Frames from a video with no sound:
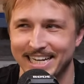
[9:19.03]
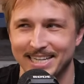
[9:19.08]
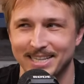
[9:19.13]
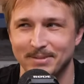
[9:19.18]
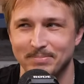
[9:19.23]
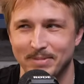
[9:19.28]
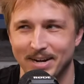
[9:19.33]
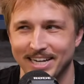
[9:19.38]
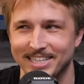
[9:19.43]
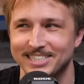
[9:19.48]
in
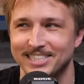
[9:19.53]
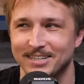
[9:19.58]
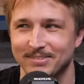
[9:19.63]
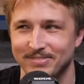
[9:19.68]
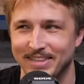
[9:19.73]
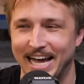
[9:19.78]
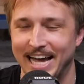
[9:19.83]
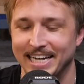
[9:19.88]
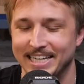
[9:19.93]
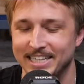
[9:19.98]
the mindset
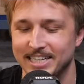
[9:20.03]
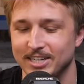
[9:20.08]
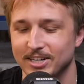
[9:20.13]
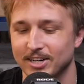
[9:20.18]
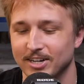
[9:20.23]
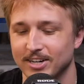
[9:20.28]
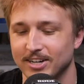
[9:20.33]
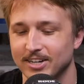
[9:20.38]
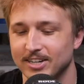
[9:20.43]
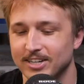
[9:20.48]
of that
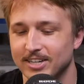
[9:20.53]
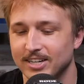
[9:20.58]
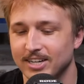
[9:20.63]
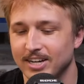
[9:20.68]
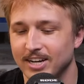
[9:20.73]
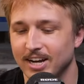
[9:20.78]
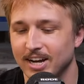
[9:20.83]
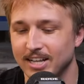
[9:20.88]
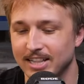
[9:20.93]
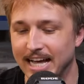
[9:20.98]
year
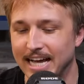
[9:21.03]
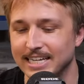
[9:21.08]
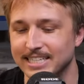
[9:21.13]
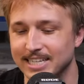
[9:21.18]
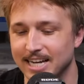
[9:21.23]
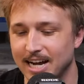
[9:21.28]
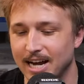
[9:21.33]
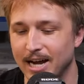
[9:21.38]
and that I